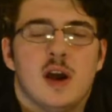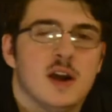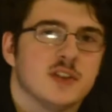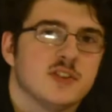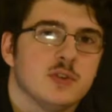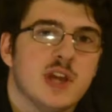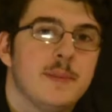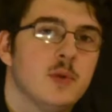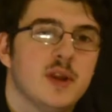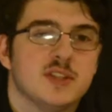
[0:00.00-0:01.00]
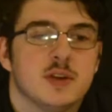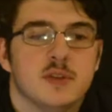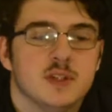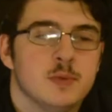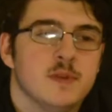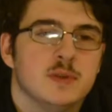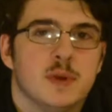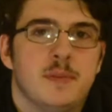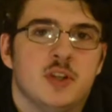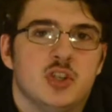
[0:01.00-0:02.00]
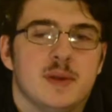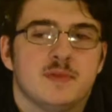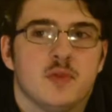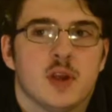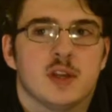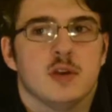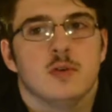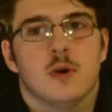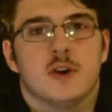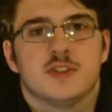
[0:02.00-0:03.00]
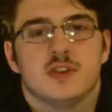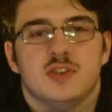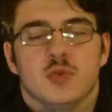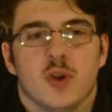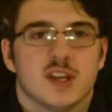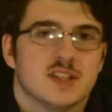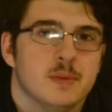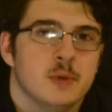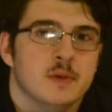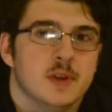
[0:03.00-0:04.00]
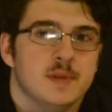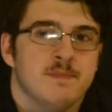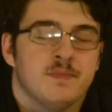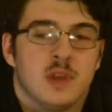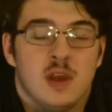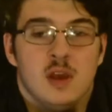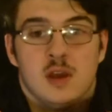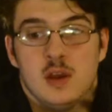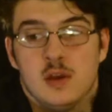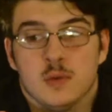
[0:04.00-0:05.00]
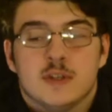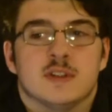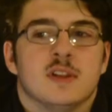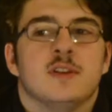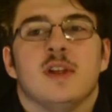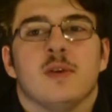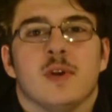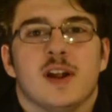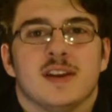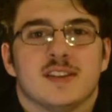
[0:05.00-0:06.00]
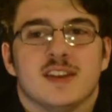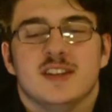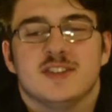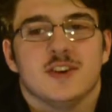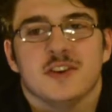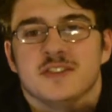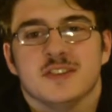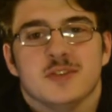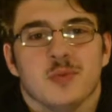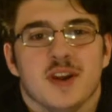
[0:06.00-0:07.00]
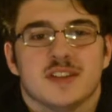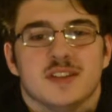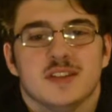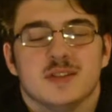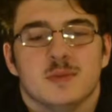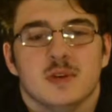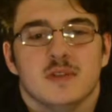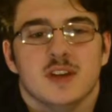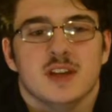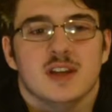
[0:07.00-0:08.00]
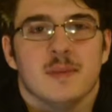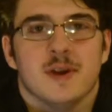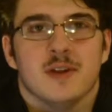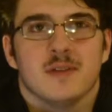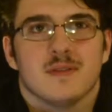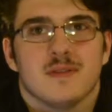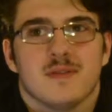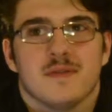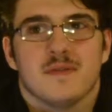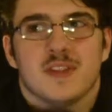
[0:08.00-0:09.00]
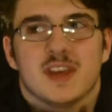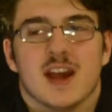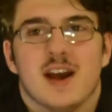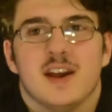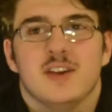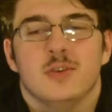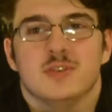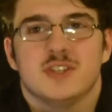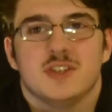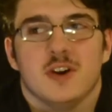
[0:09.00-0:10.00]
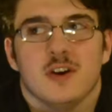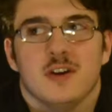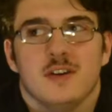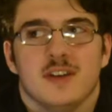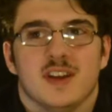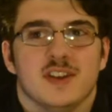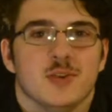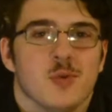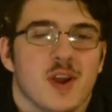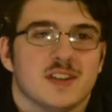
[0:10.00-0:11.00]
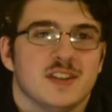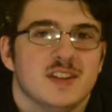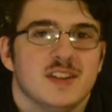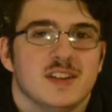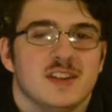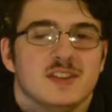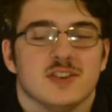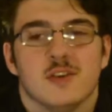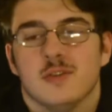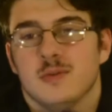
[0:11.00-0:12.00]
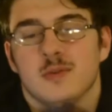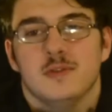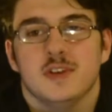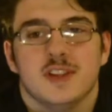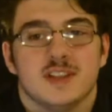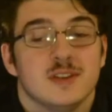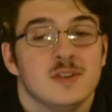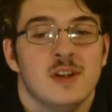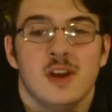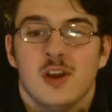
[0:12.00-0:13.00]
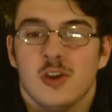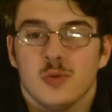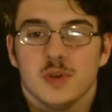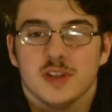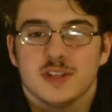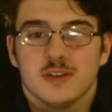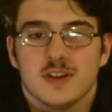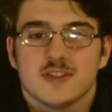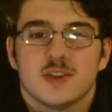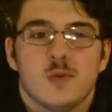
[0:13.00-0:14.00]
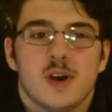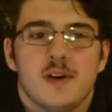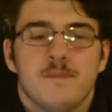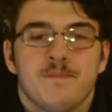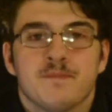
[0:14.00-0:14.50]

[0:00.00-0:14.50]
So Tommy Wiseau in this movie is played by James Franco, who also directs the movie, which is a little ironic that he stars and directs in this movie about the guy who starred and directed in his own movie that didn't really turn out so well.